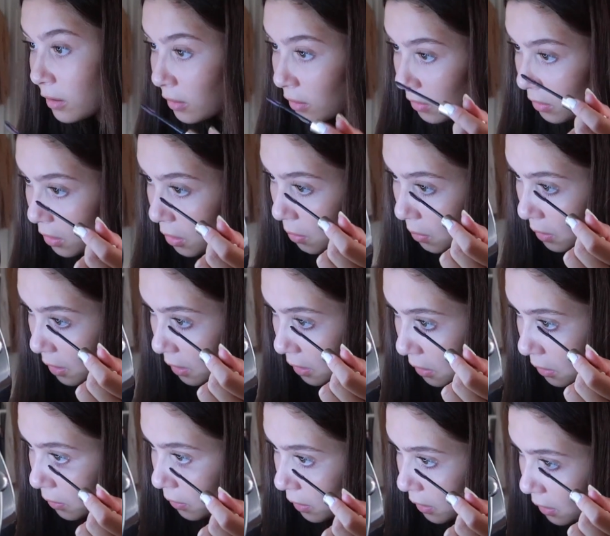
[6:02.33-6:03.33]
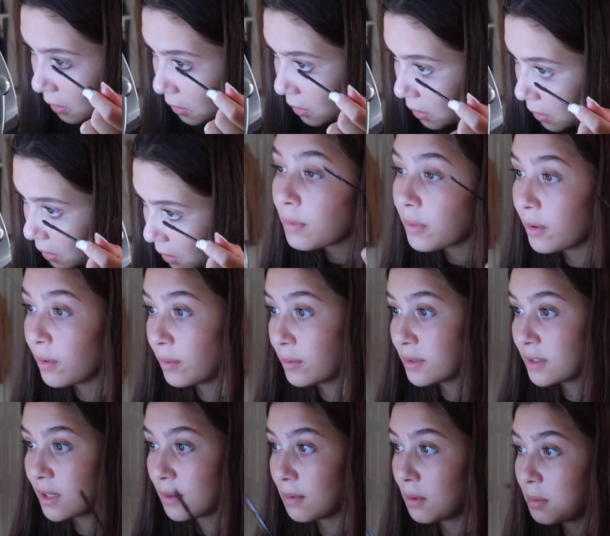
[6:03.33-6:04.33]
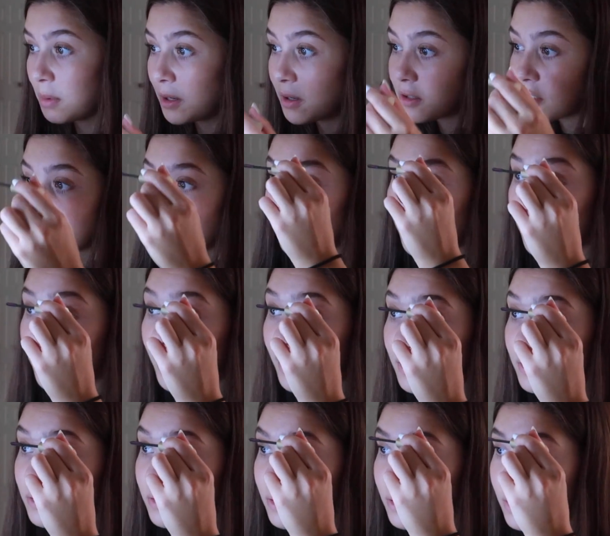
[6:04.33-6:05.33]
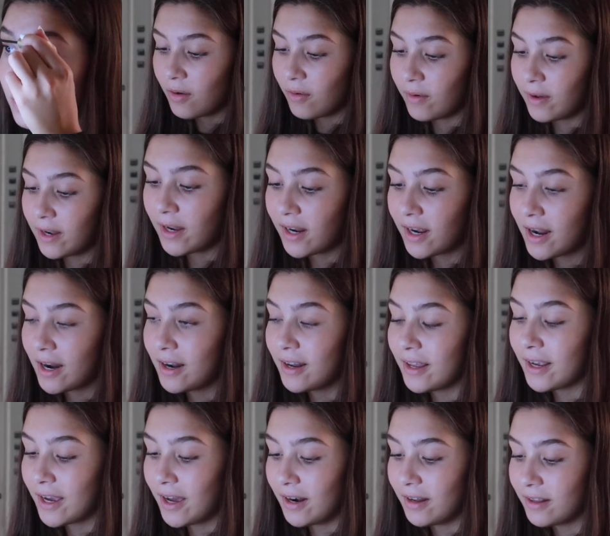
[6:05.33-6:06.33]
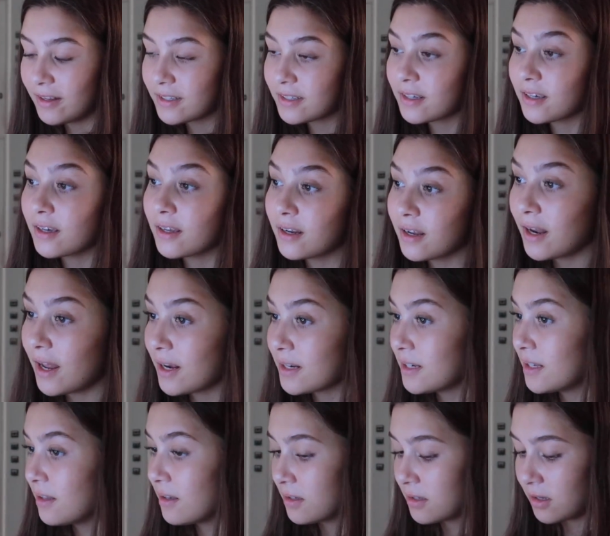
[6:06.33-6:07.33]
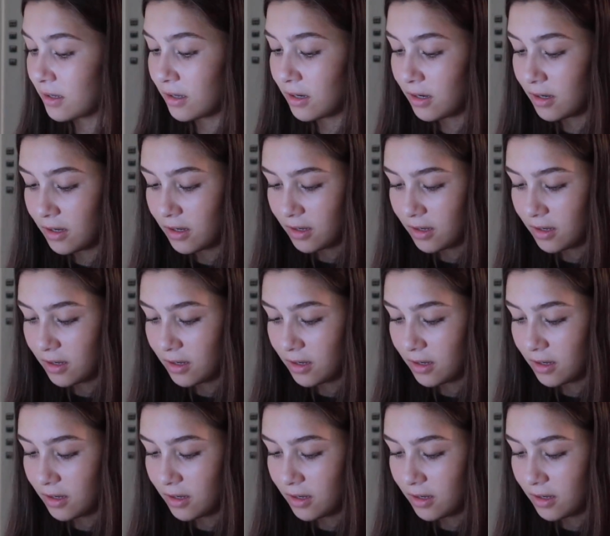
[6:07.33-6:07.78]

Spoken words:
girl though when I do this. Throwing some up here too, I guess. Wait, it kind of looks good. It actually looks good.